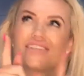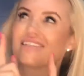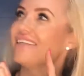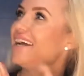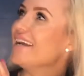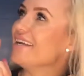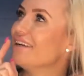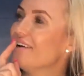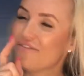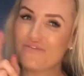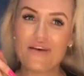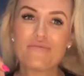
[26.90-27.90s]
what's today?
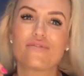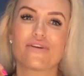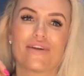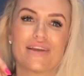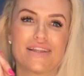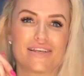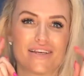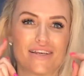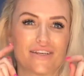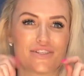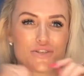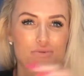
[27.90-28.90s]
February
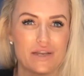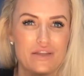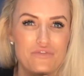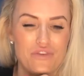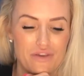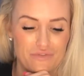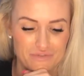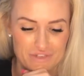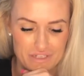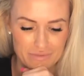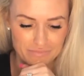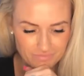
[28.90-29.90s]
the
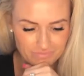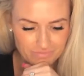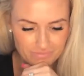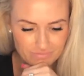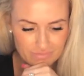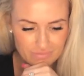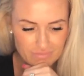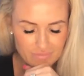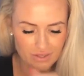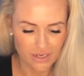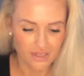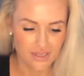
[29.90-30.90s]
25th.
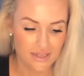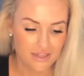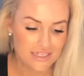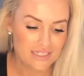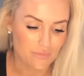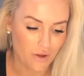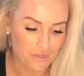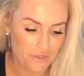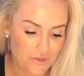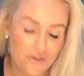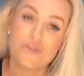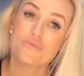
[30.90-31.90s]
This is my
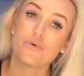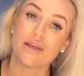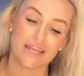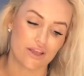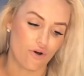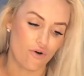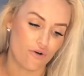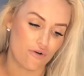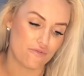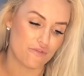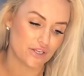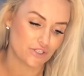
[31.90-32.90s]
third week
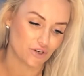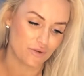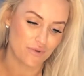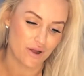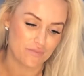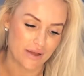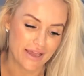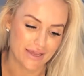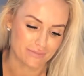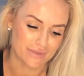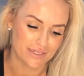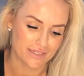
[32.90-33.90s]
of Shine Bright
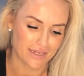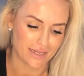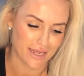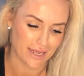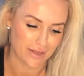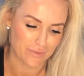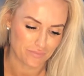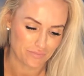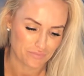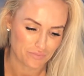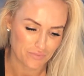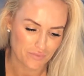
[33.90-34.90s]
Babes.
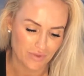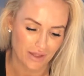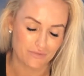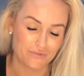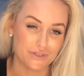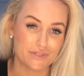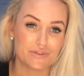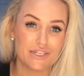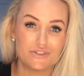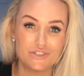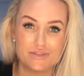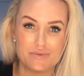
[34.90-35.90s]
And it feels
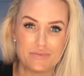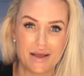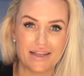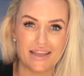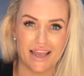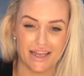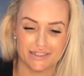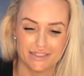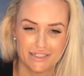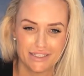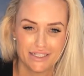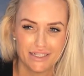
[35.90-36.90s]
really good to be back
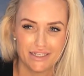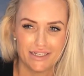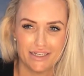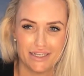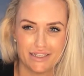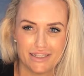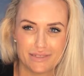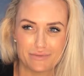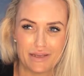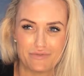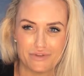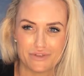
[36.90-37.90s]
again. This
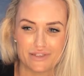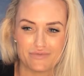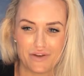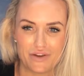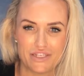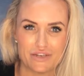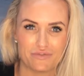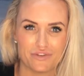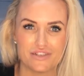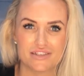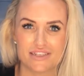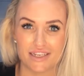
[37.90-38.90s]
week feels very
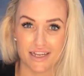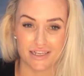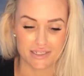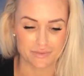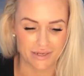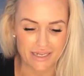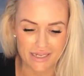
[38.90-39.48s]
different to last